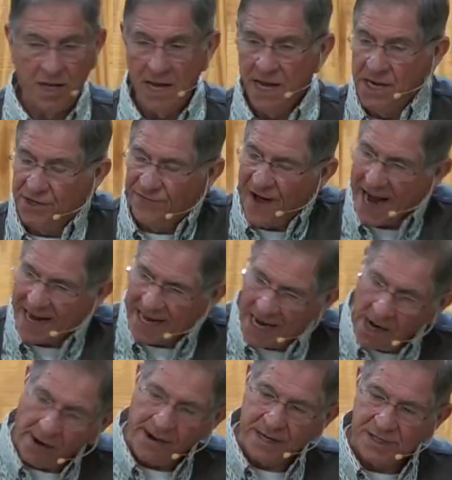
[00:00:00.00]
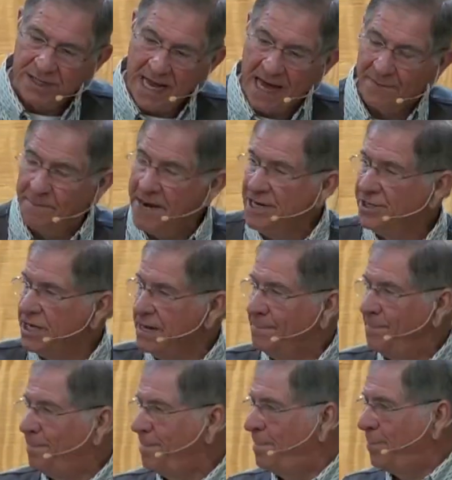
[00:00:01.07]
His vicarious death means in
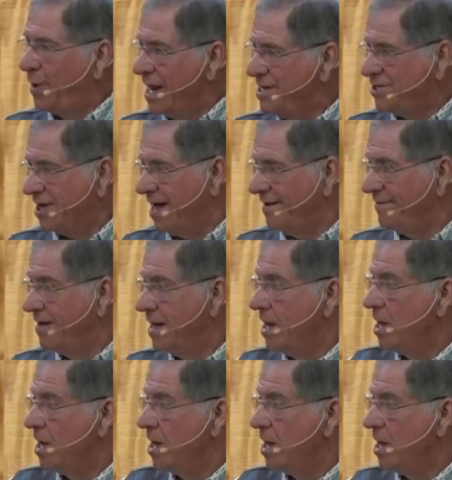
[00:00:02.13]
place of.